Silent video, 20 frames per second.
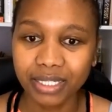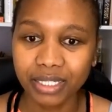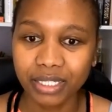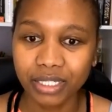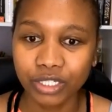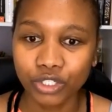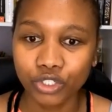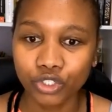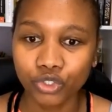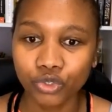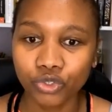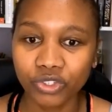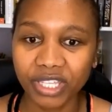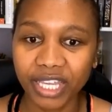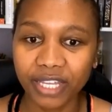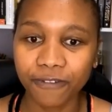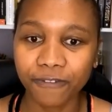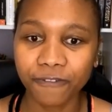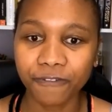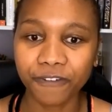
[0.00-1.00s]
to get
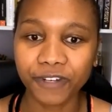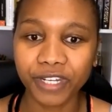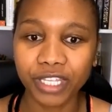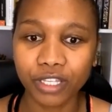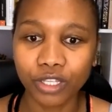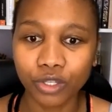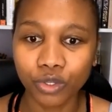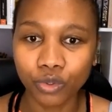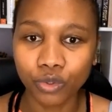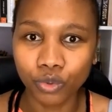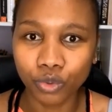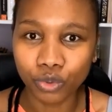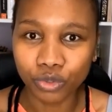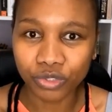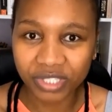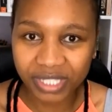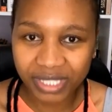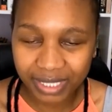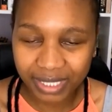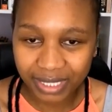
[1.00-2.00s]
free
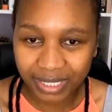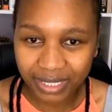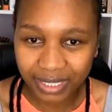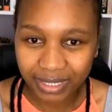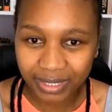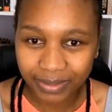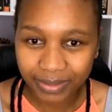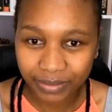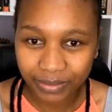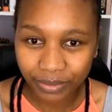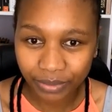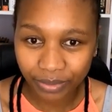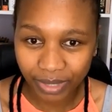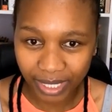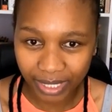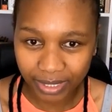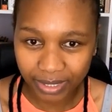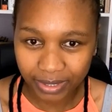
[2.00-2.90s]
goods, right?